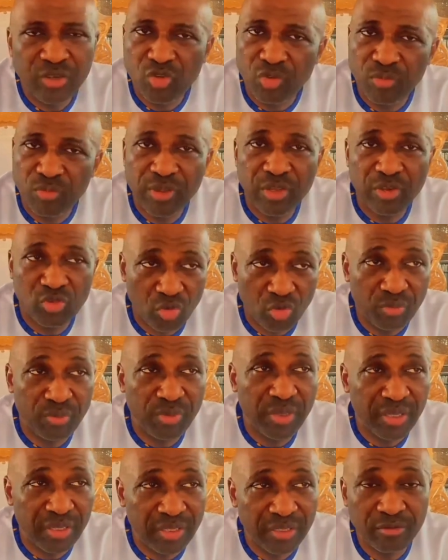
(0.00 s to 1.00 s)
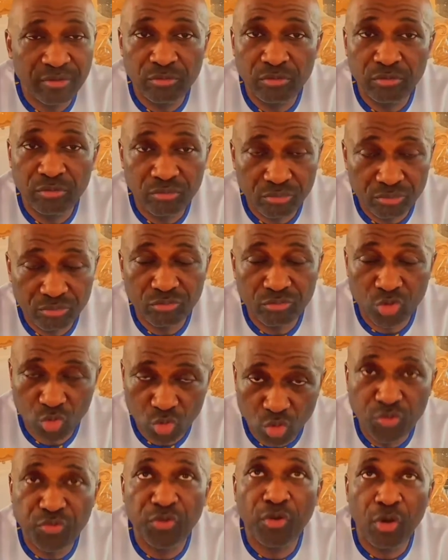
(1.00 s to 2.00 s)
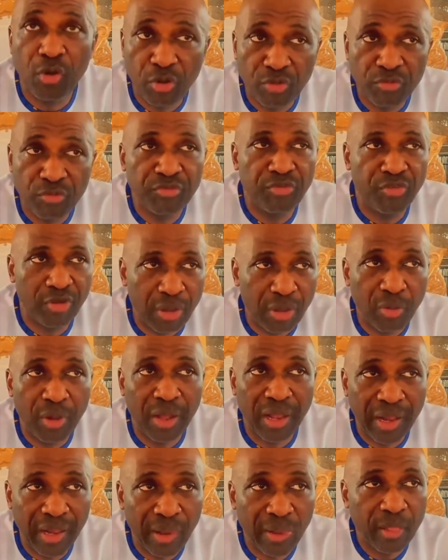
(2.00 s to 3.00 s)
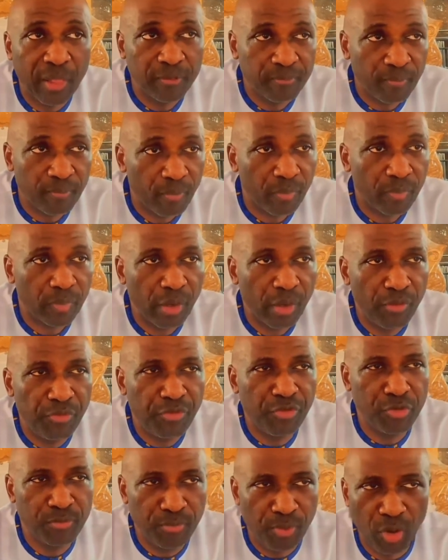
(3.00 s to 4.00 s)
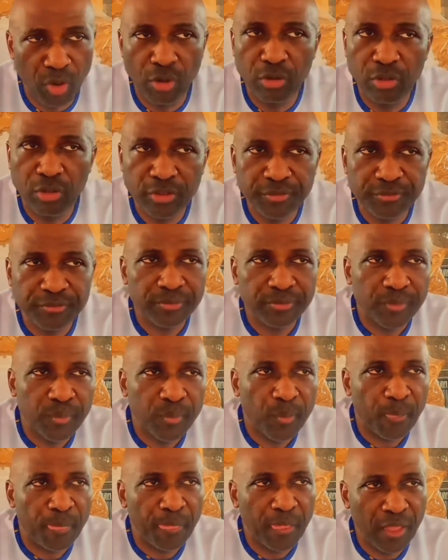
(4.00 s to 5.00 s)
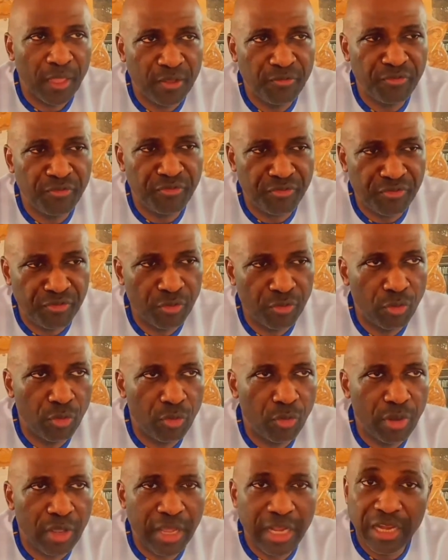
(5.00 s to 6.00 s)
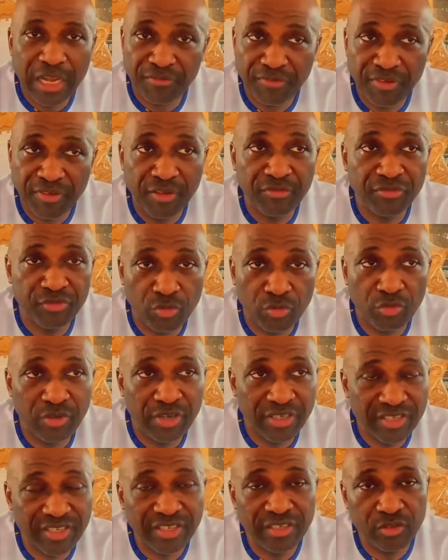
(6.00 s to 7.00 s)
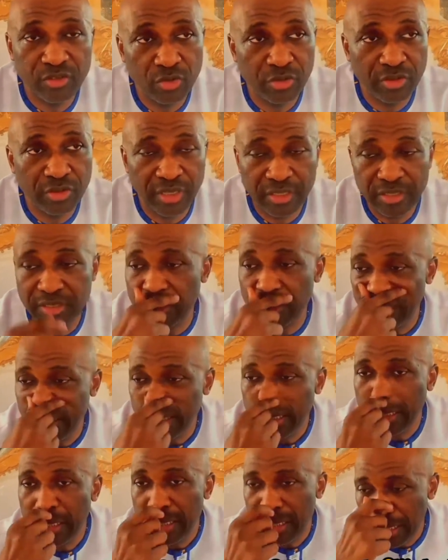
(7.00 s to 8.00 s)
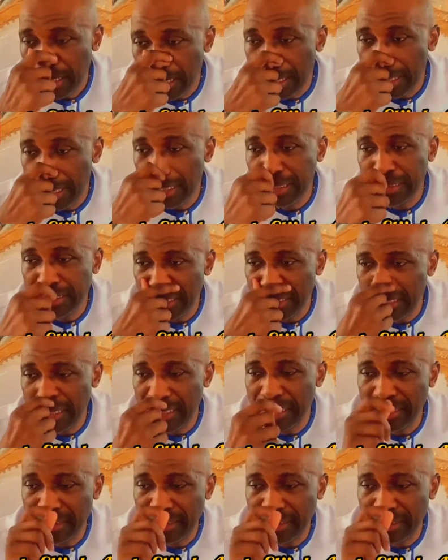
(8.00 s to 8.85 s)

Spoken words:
it will be good for our football, if NFF is listening to this. And